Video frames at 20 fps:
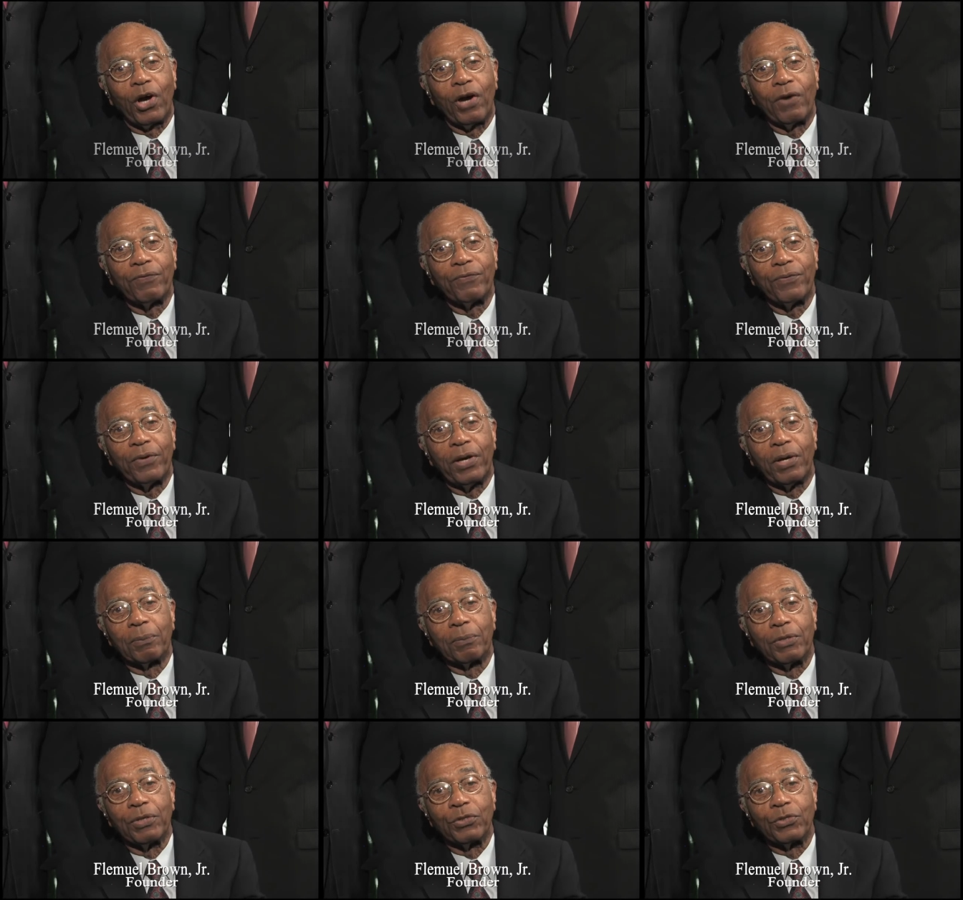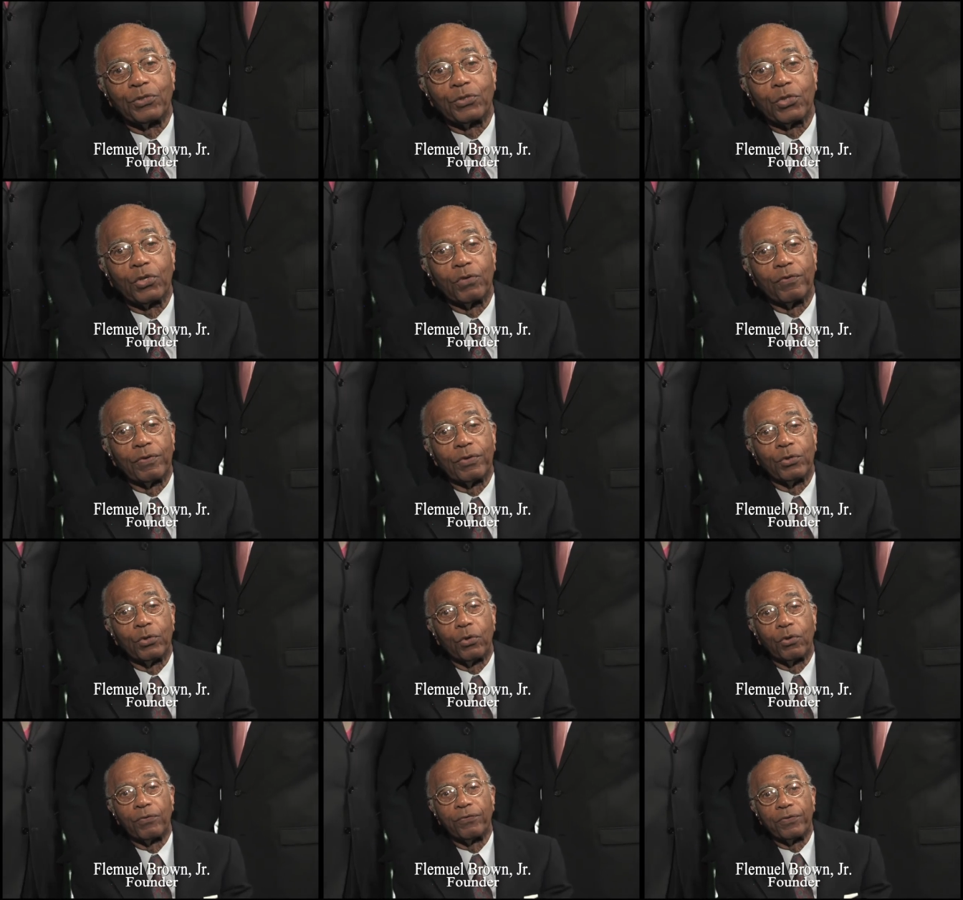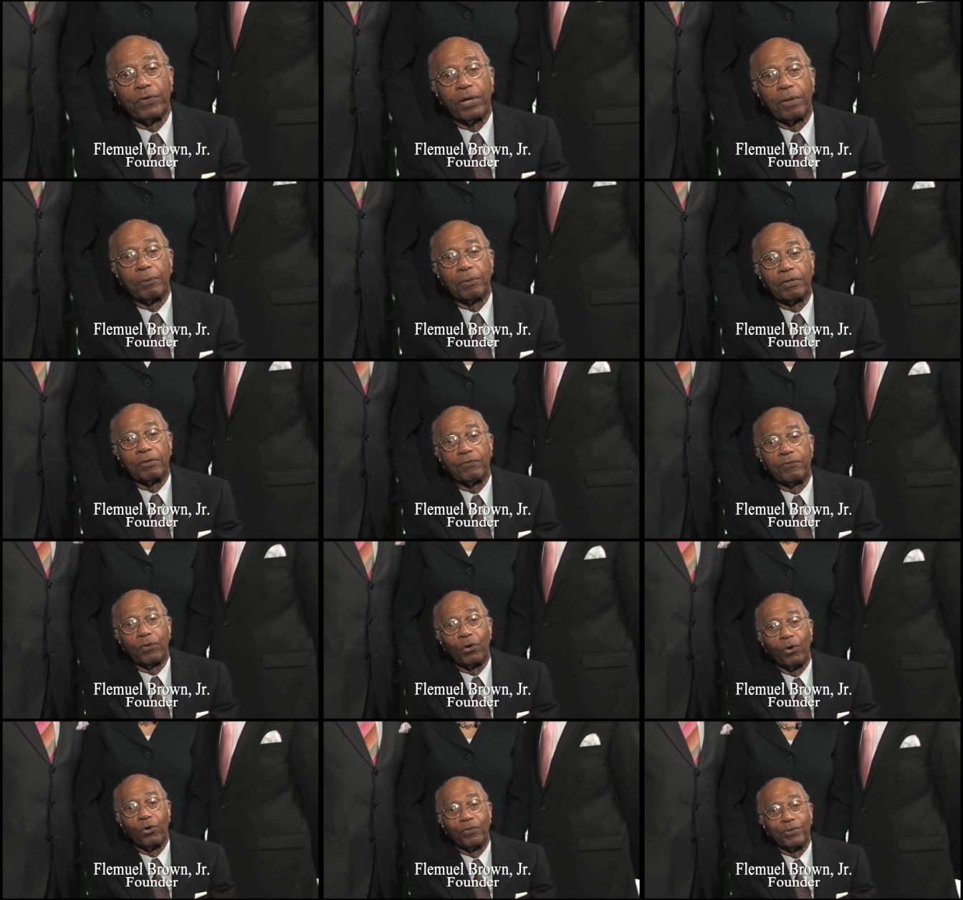our family serving your family
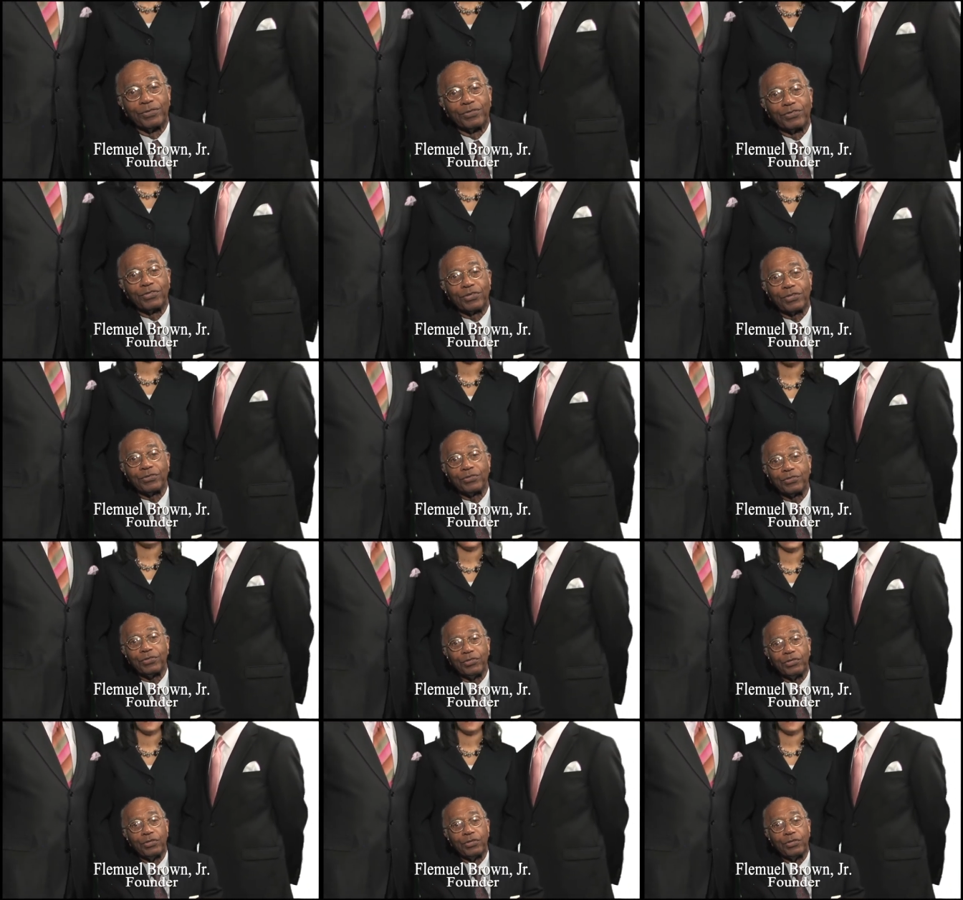for over 60